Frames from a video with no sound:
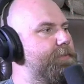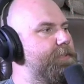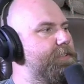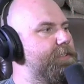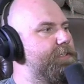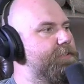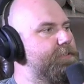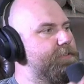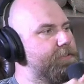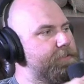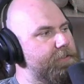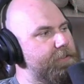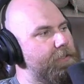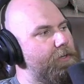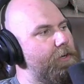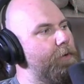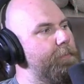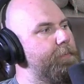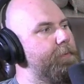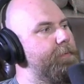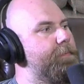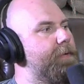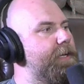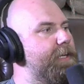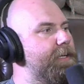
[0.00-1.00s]
but this is an
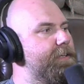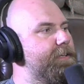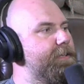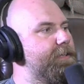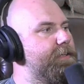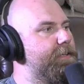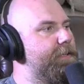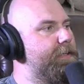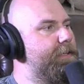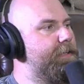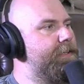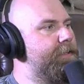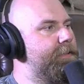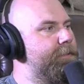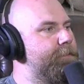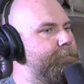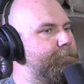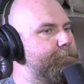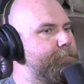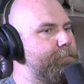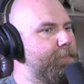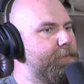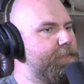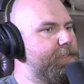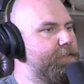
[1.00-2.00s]
open mic,
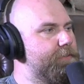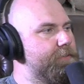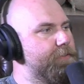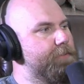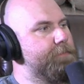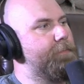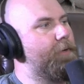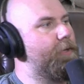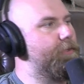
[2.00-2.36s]
and this is